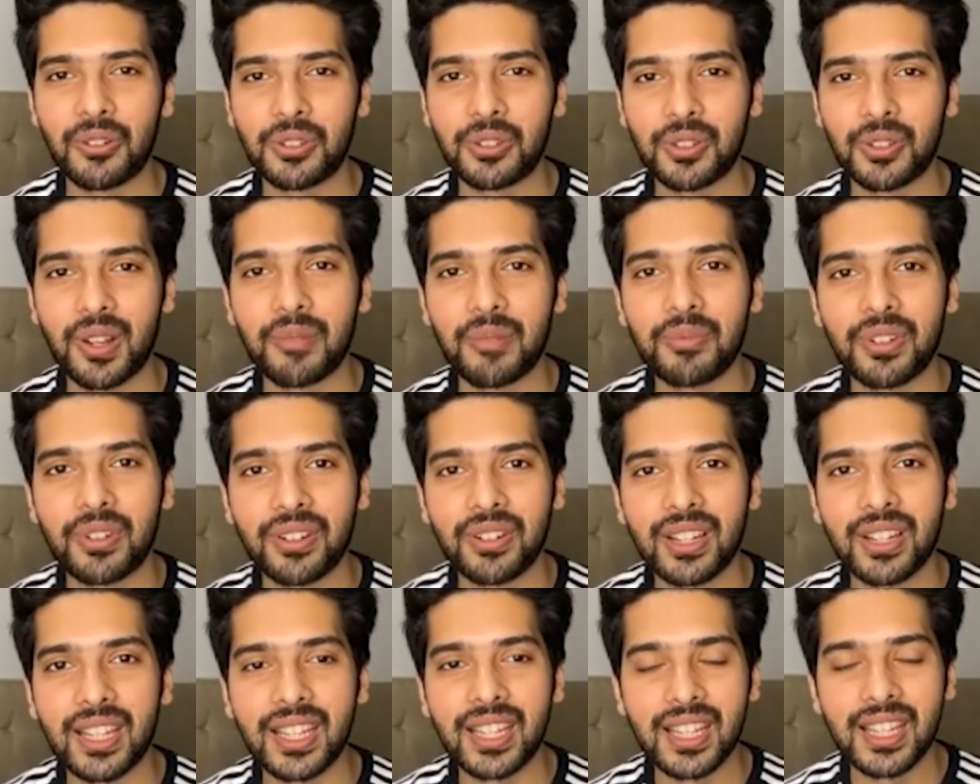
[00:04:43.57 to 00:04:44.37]
So I'm
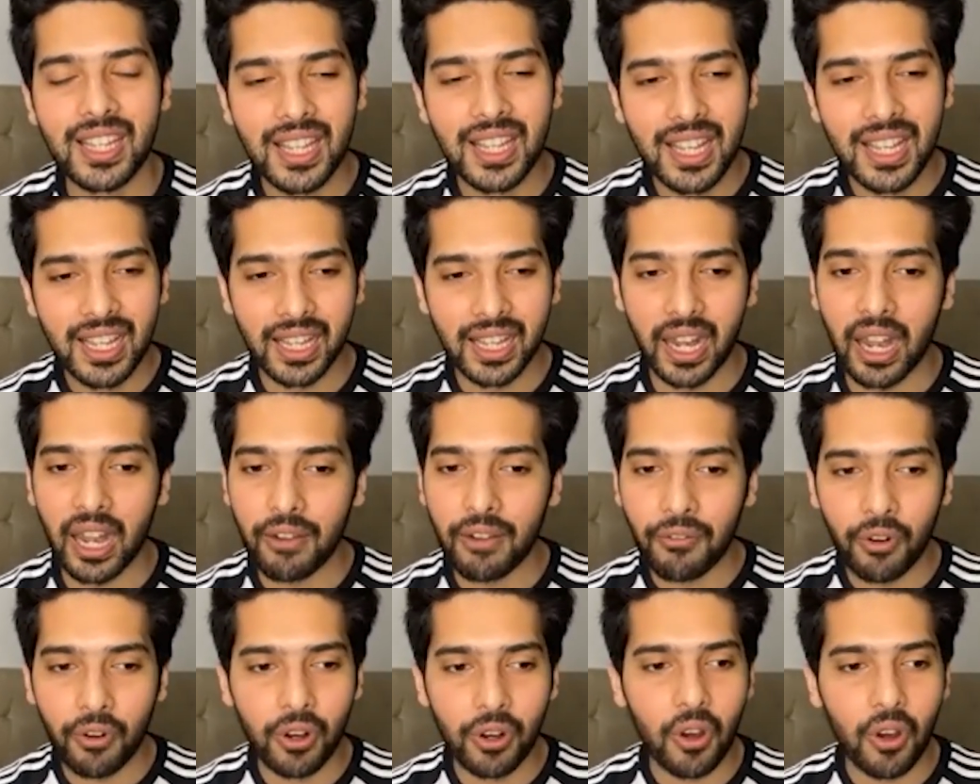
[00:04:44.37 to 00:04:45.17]
really
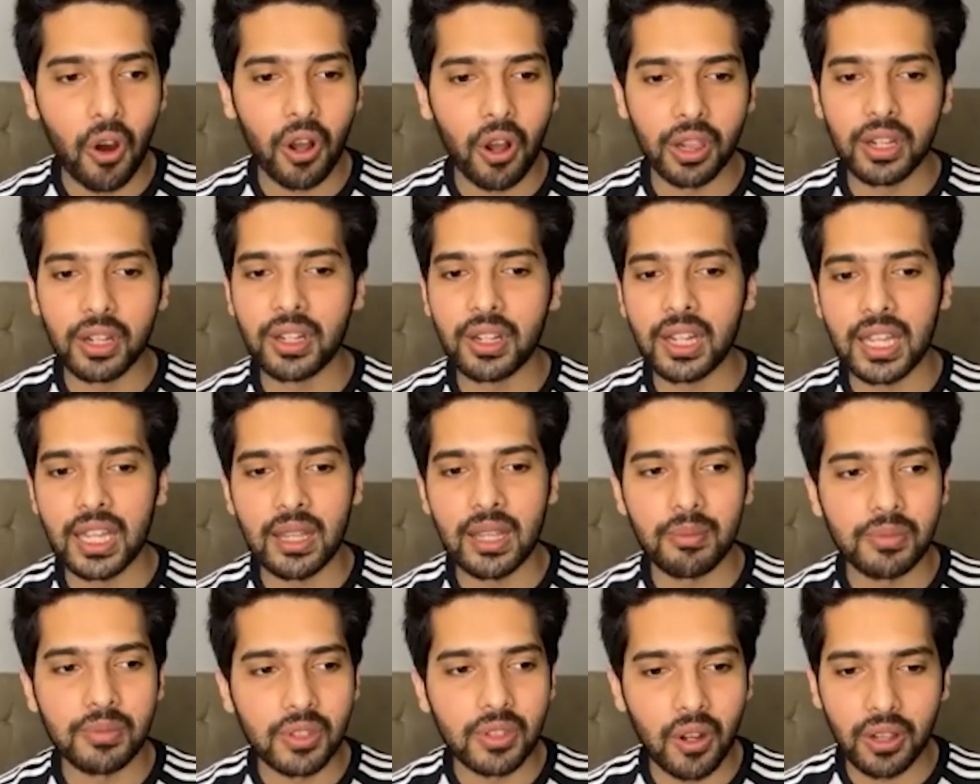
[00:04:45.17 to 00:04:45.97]
grateful to all the
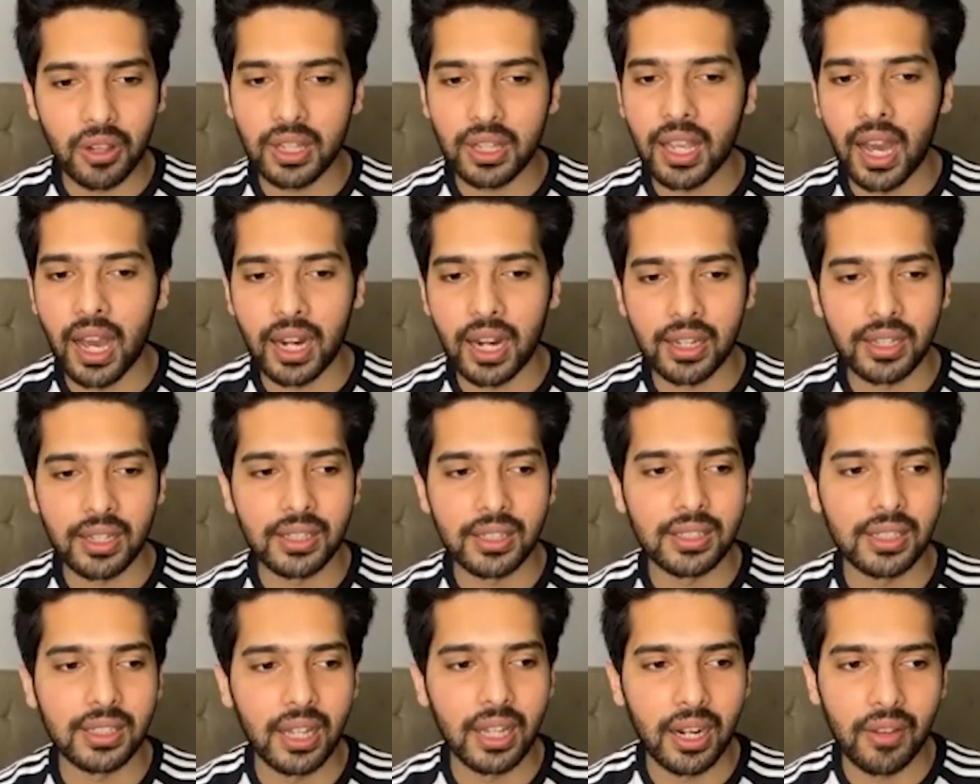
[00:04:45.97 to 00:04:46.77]
teams, all the
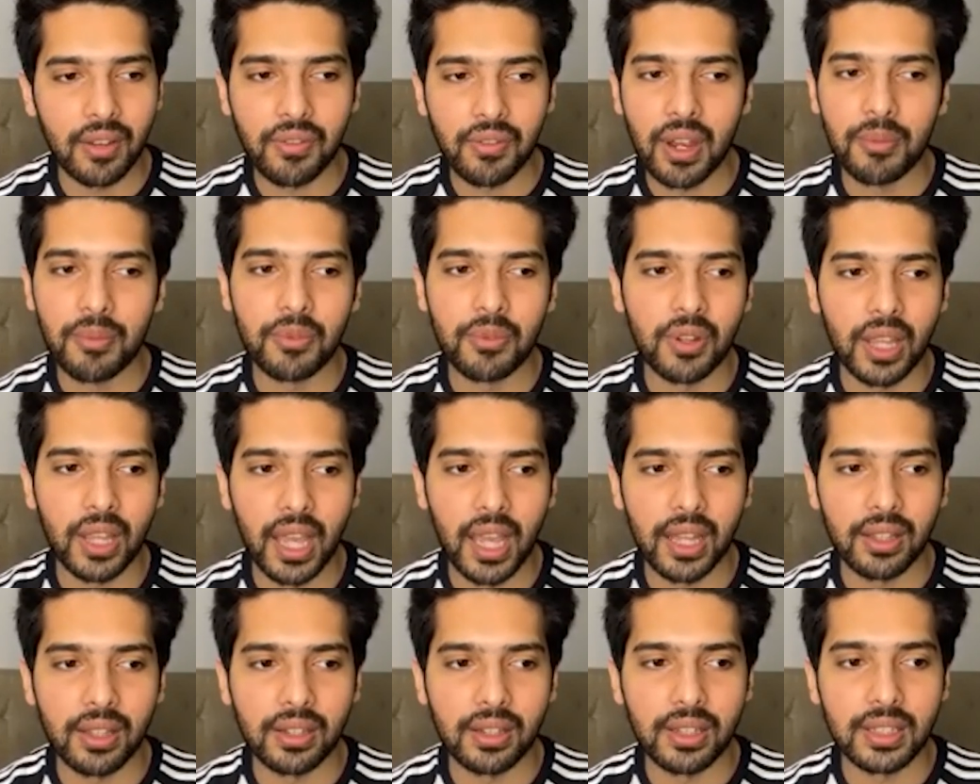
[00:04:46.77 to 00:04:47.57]
artists that have come
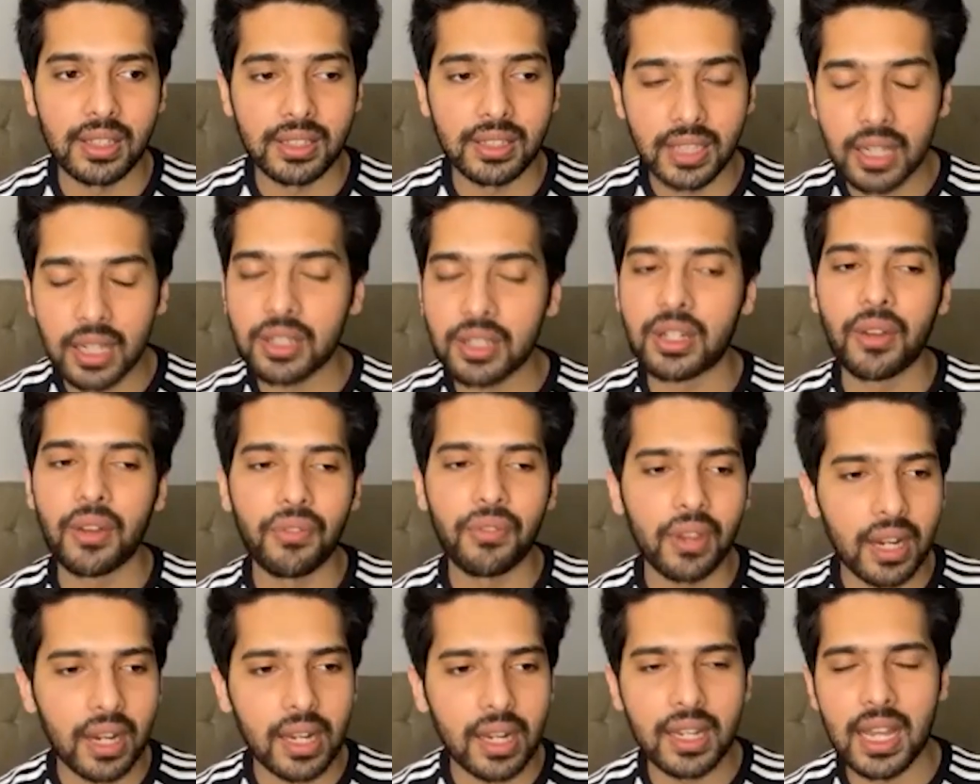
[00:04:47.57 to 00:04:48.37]
together in such
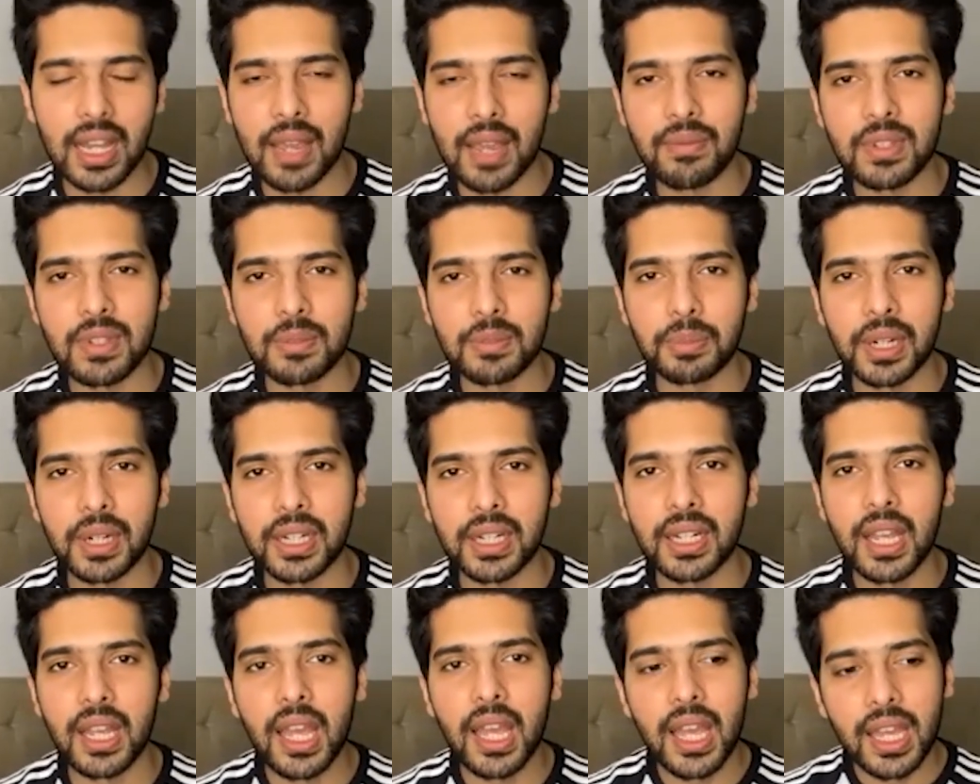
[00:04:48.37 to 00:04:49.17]
difficult times, but
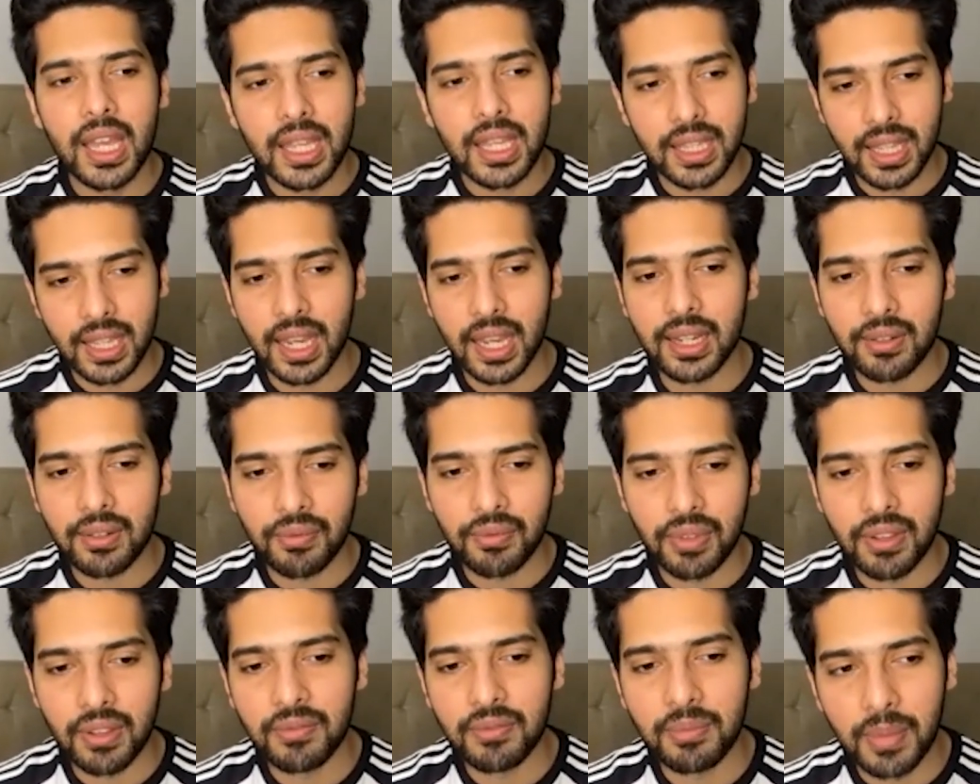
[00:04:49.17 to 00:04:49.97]
yet
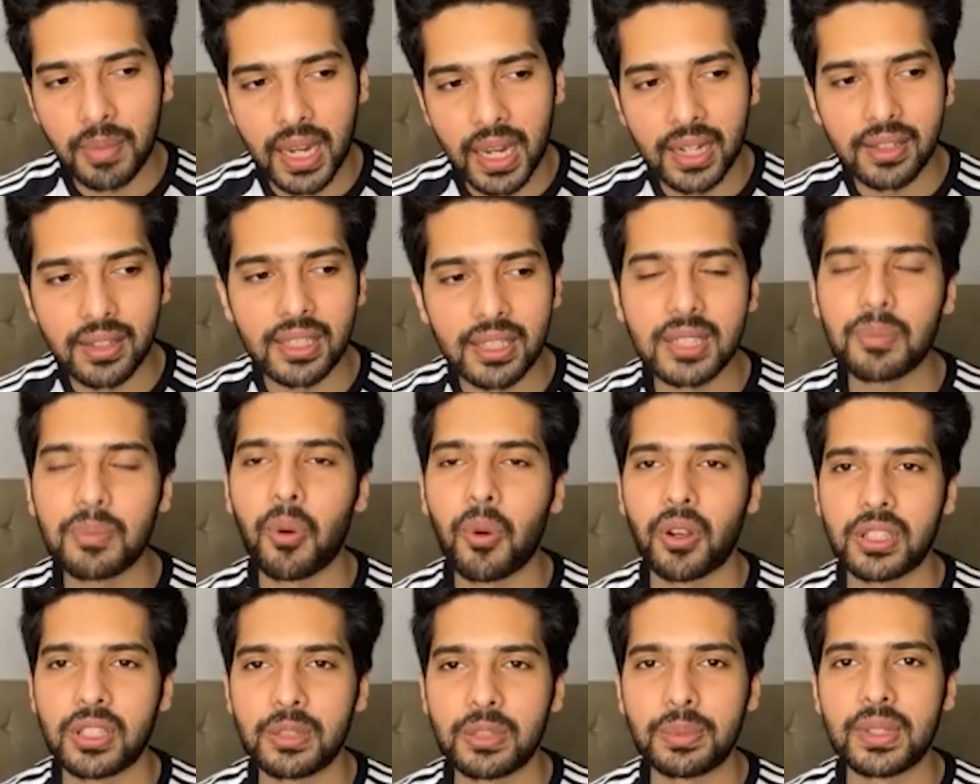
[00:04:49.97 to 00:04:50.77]
we've made this
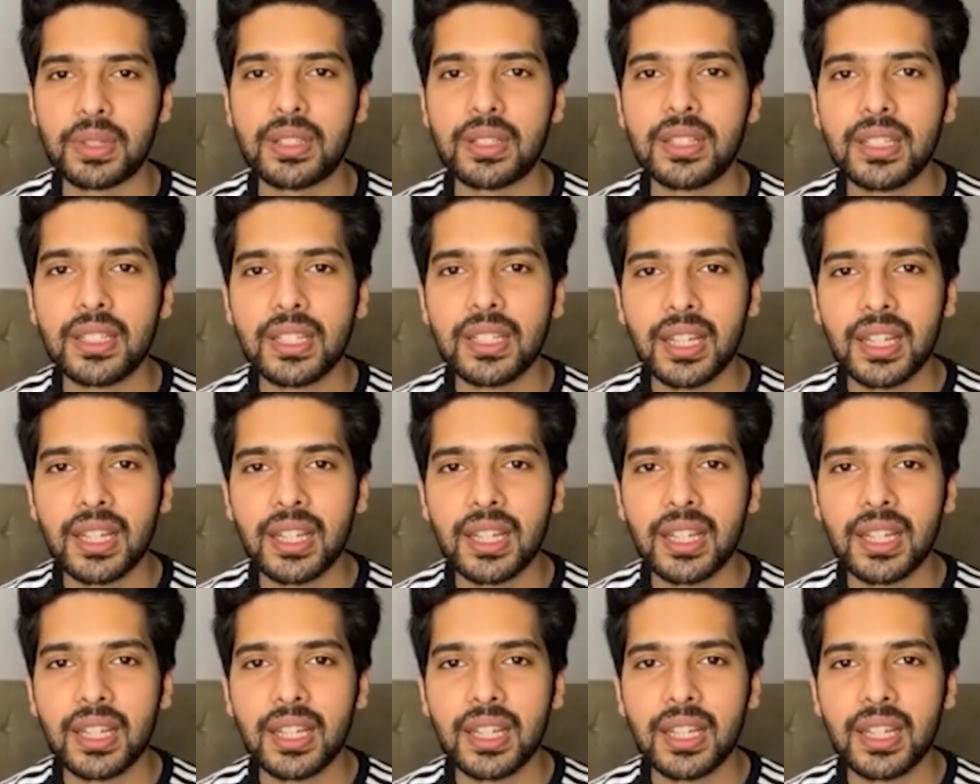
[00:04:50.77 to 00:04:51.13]
possible.